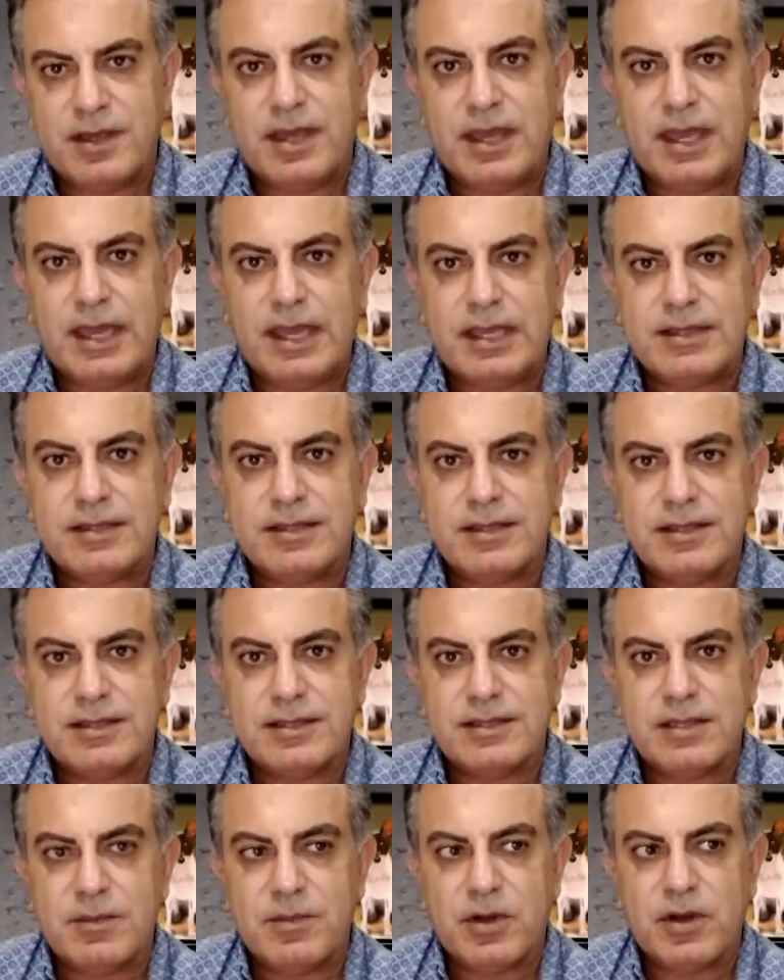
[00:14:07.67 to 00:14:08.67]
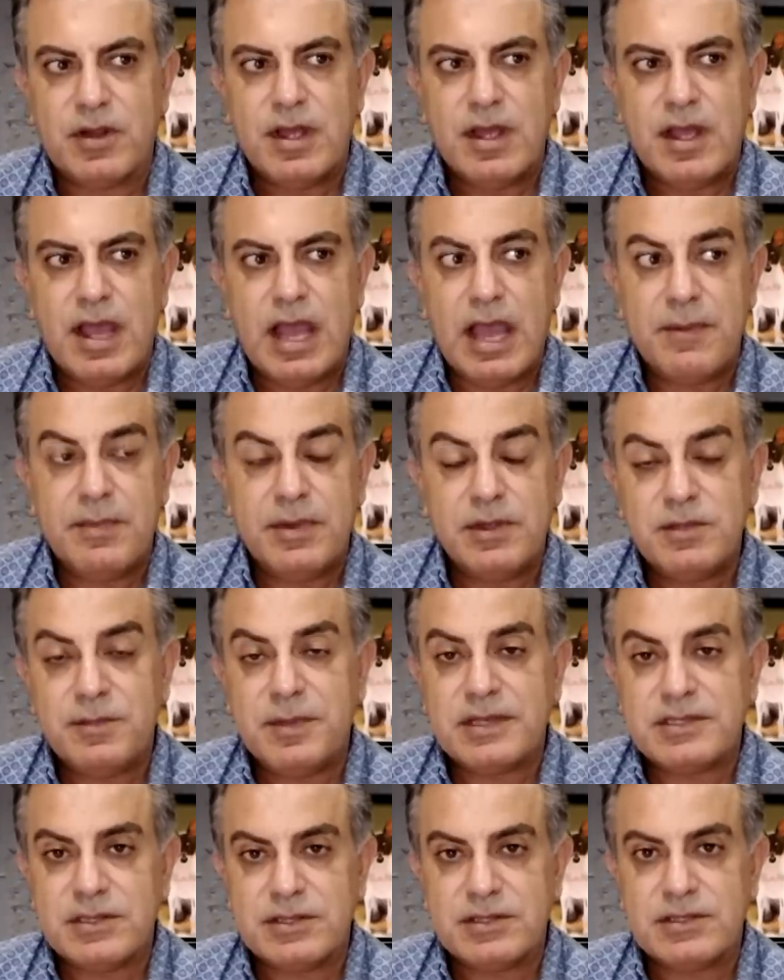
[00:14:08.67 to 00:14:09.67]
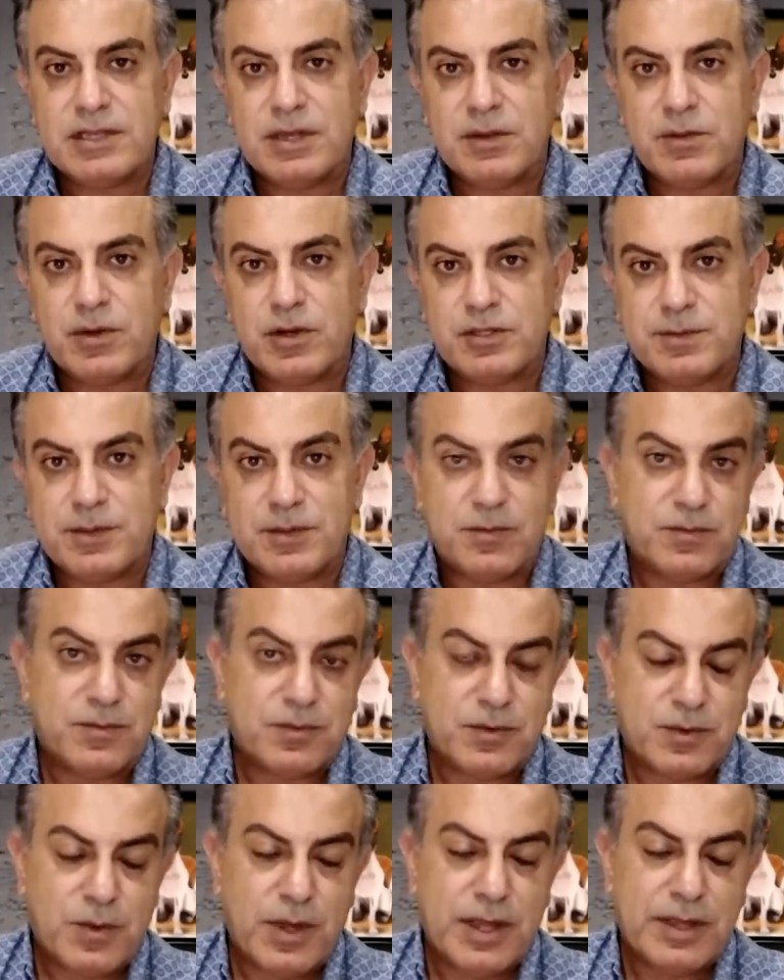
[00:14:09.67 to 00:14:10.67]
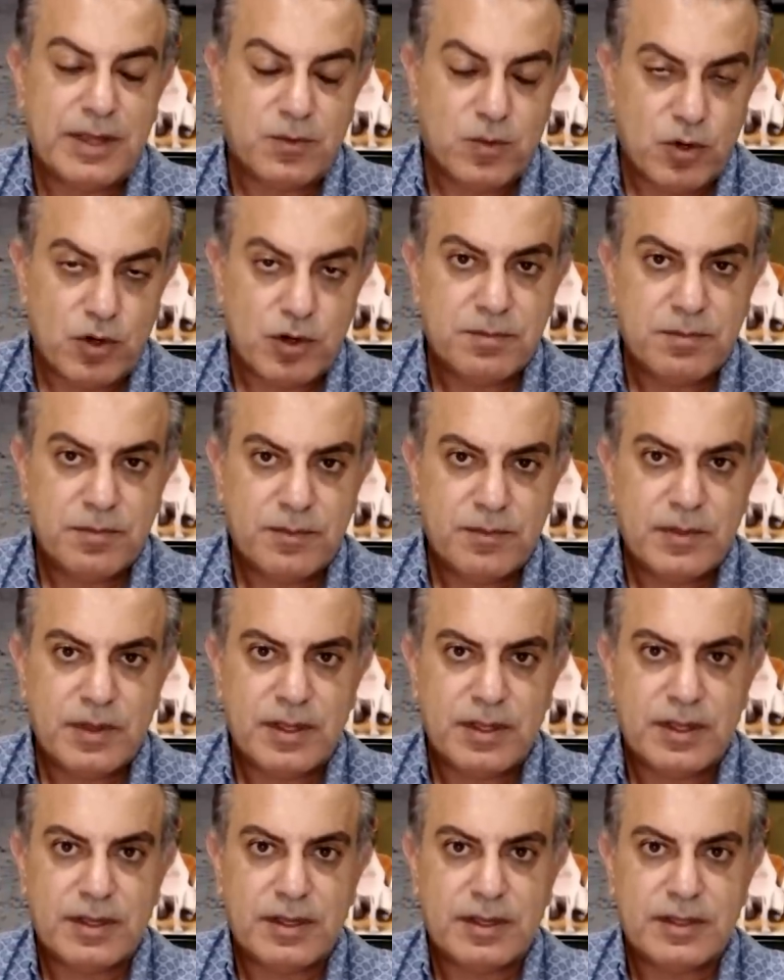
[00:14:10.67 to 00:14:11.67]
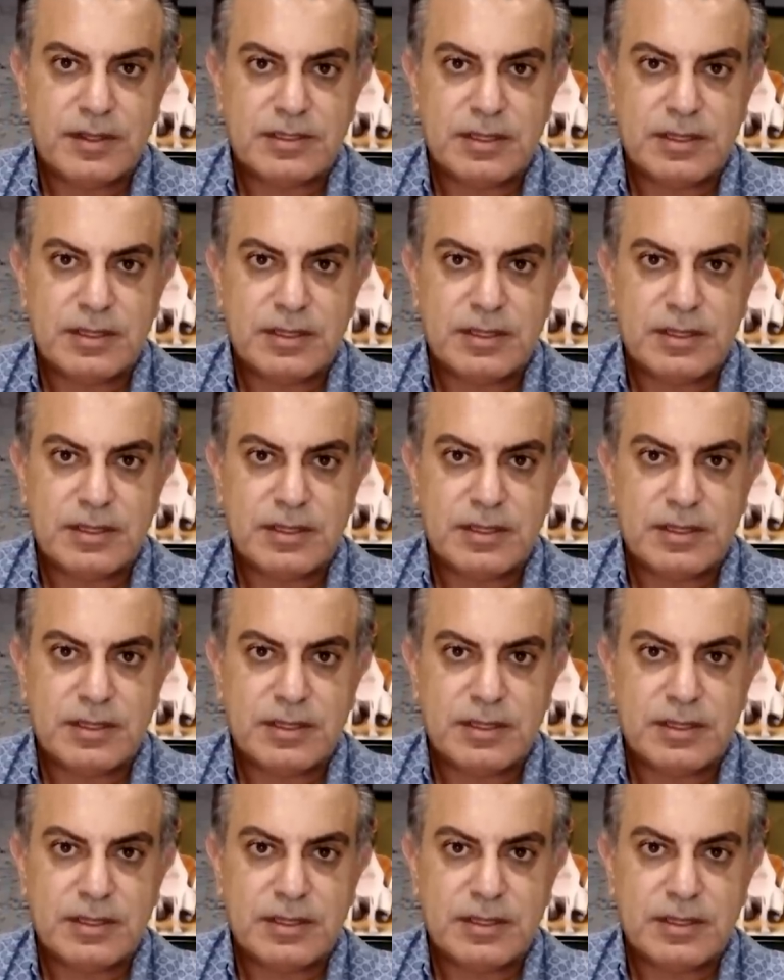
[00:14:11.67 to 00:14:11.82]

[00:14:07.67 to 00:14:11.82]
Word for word: heat in the summer. I've been to Mexico City where it's been quite warm uh, in the